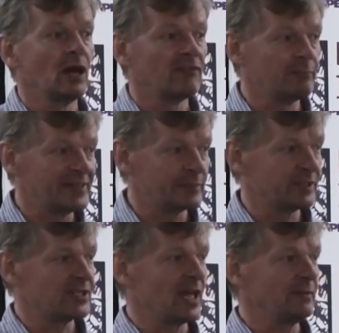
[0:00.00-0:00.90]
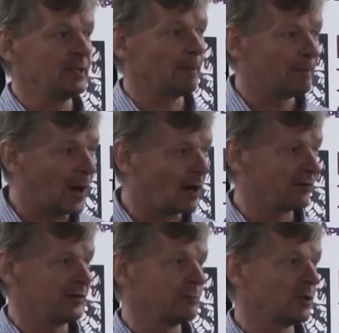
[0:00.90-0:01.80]
of Mesopotamian
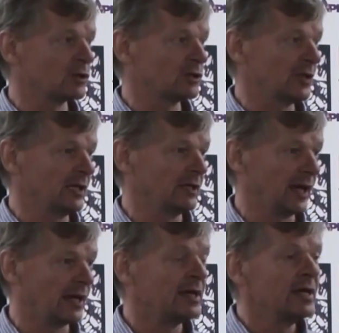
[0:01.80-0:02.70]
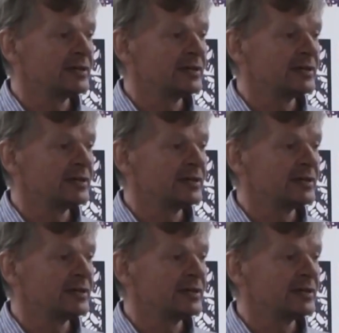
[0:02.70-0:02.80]
Parthian pottery there.